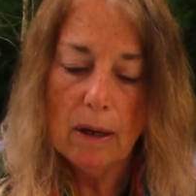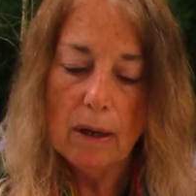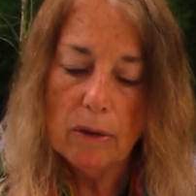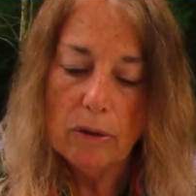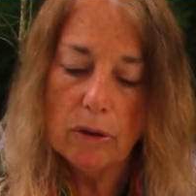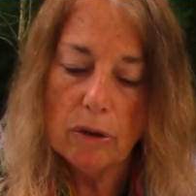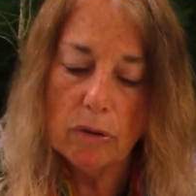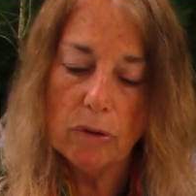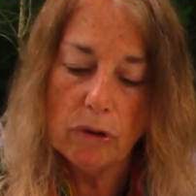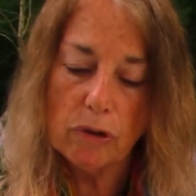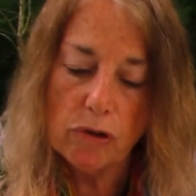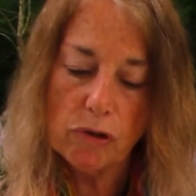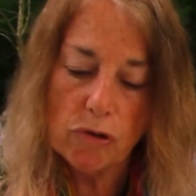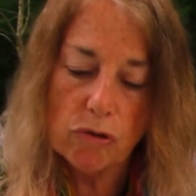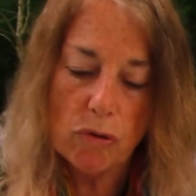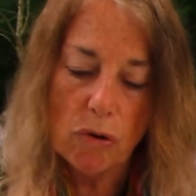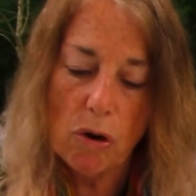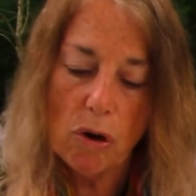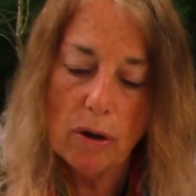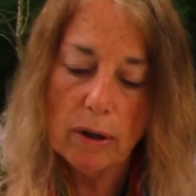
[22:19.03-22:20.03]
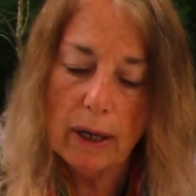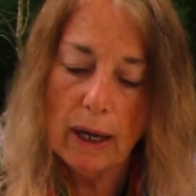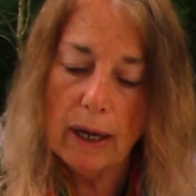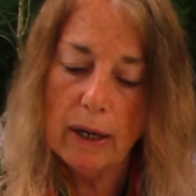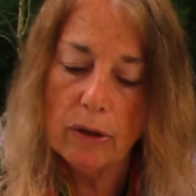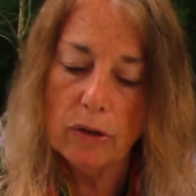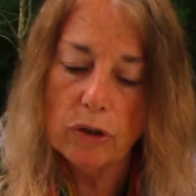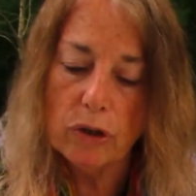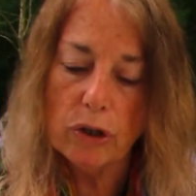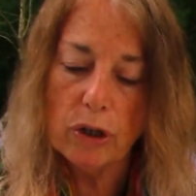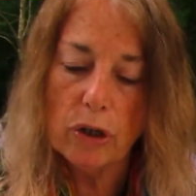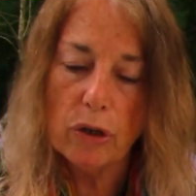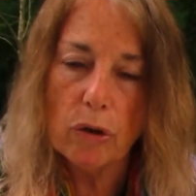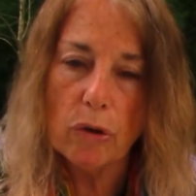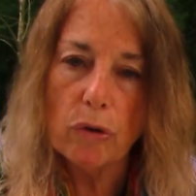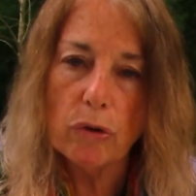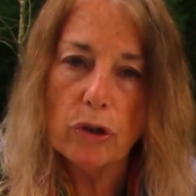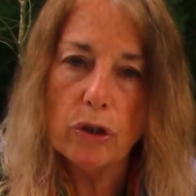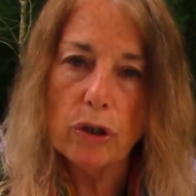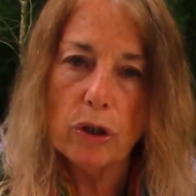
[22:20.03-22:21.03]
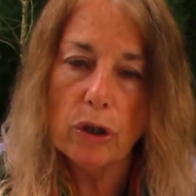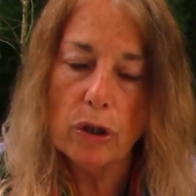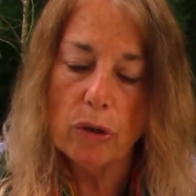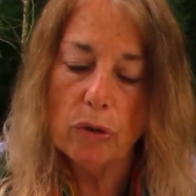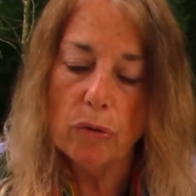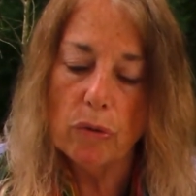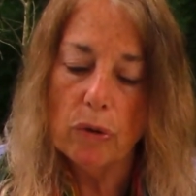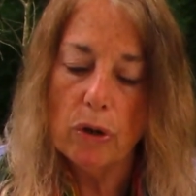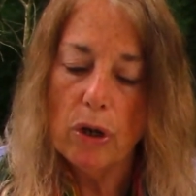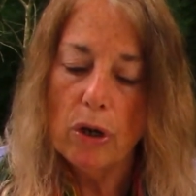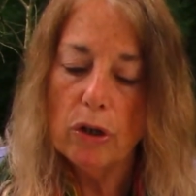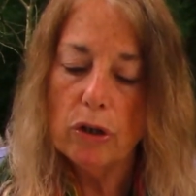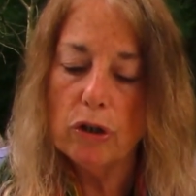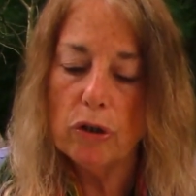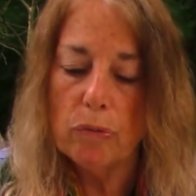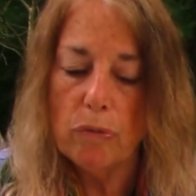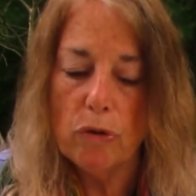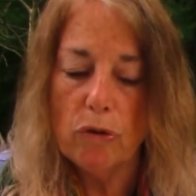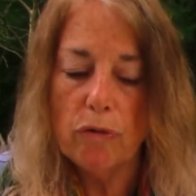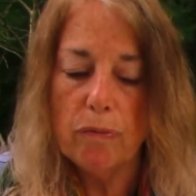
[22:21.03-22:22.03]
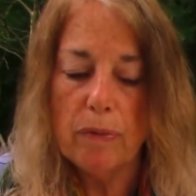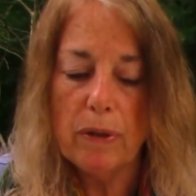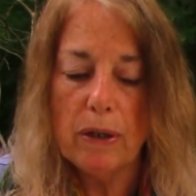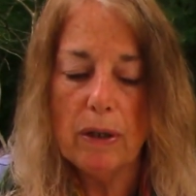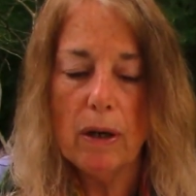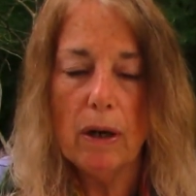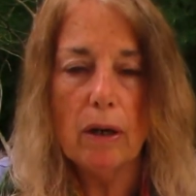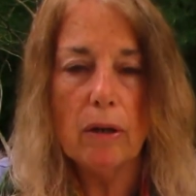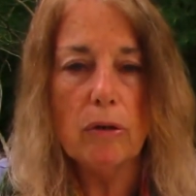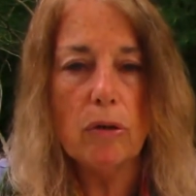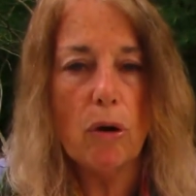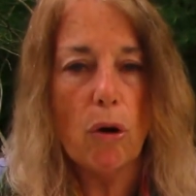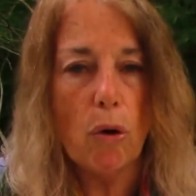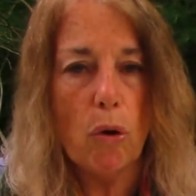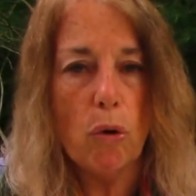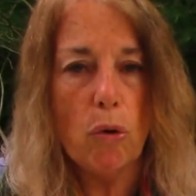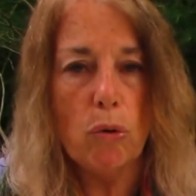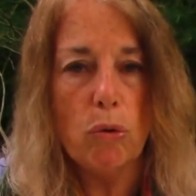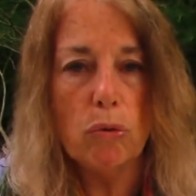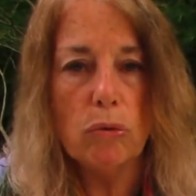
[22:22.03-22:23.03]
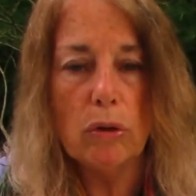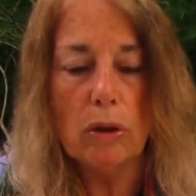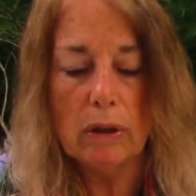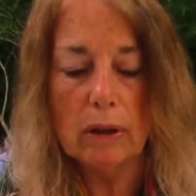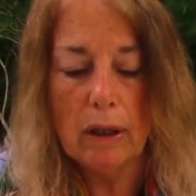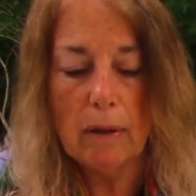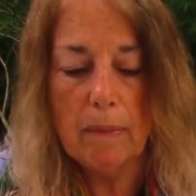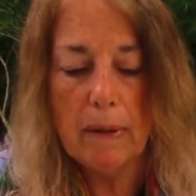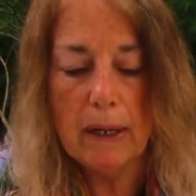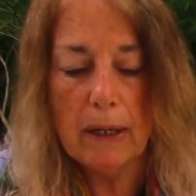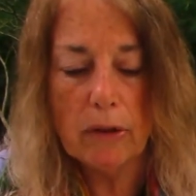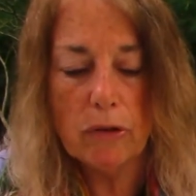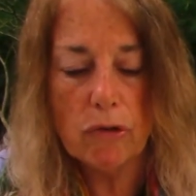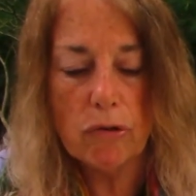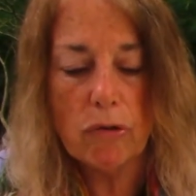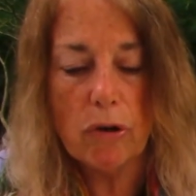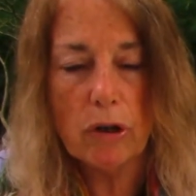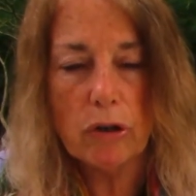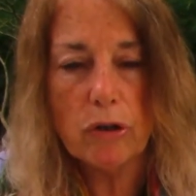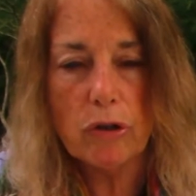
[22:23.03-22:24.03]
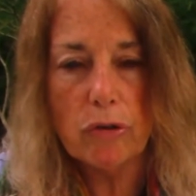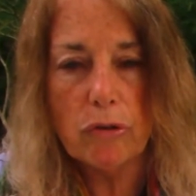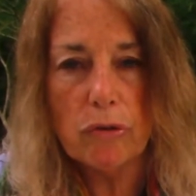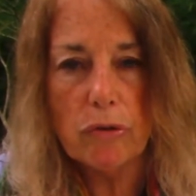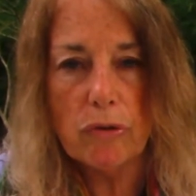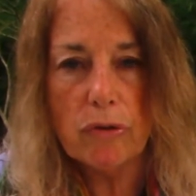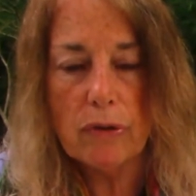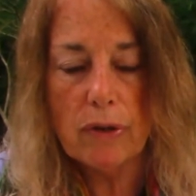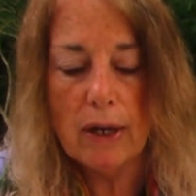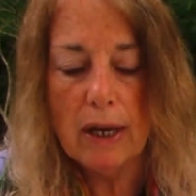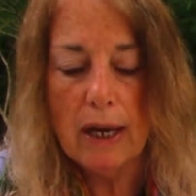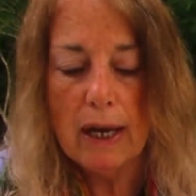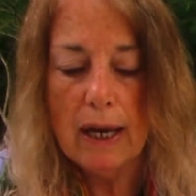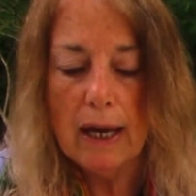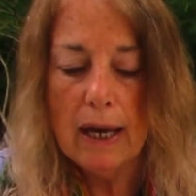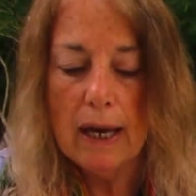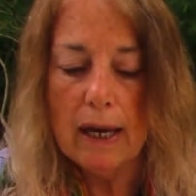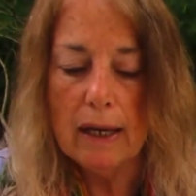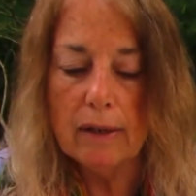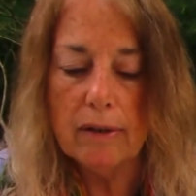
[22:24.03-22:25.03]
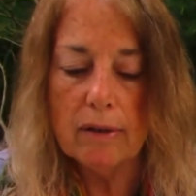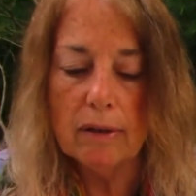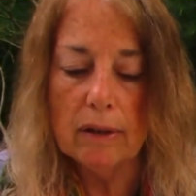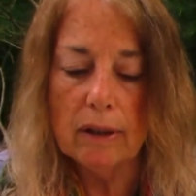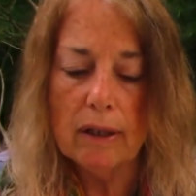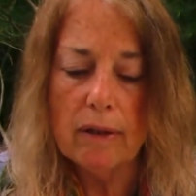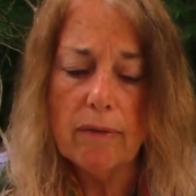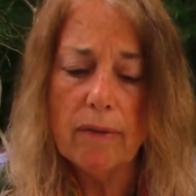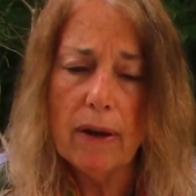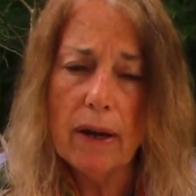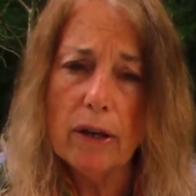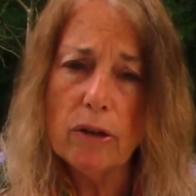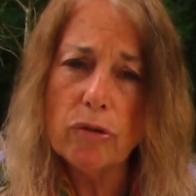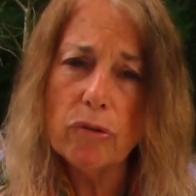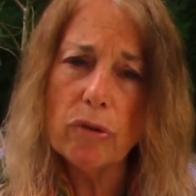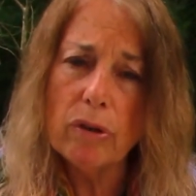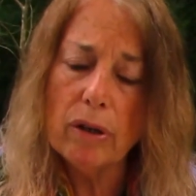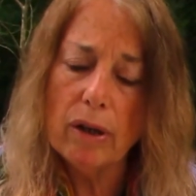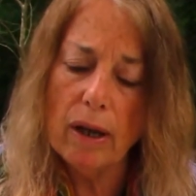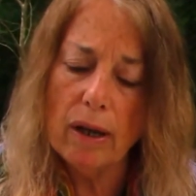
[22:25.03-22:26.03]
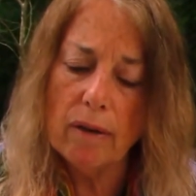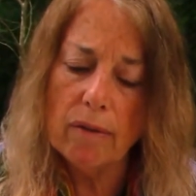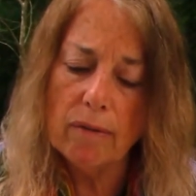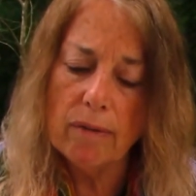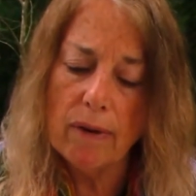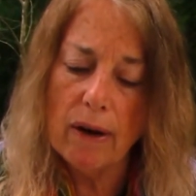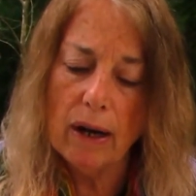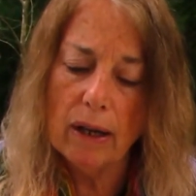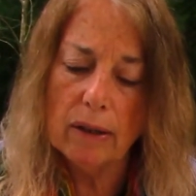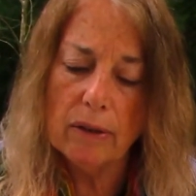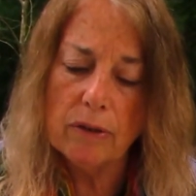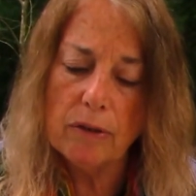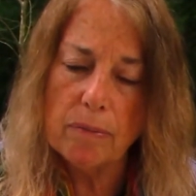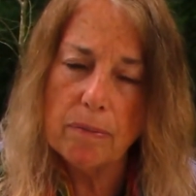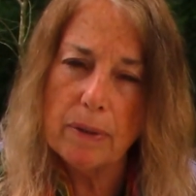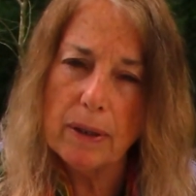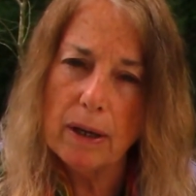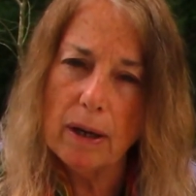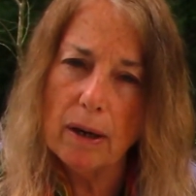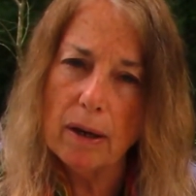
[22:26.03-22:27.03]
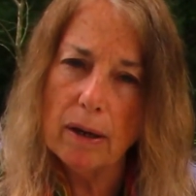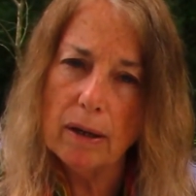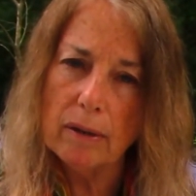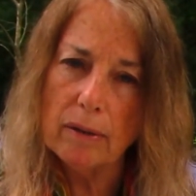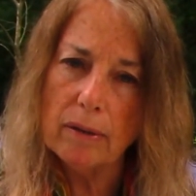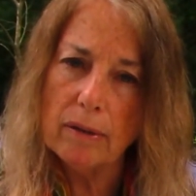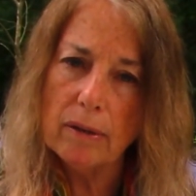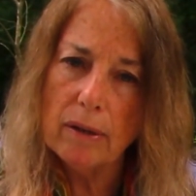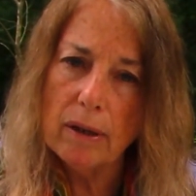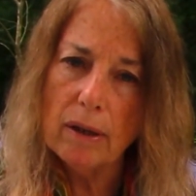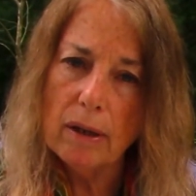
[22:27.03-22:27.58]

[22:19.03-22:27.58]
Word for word: There is strong energy urging you to move beyond old limiting structures and to leave hatred and violence behind